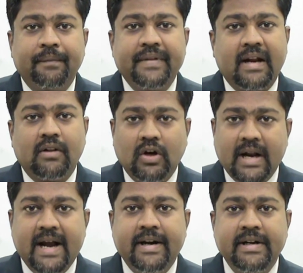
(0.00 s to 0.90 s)
They are
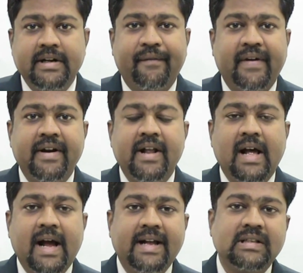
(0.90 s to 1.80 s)
not
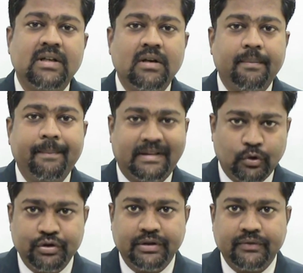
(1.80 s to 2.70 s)
identified as
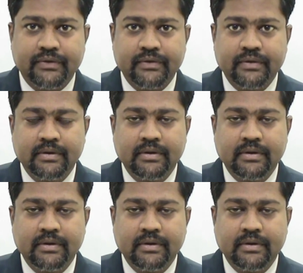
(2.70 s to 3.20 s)
pathogens.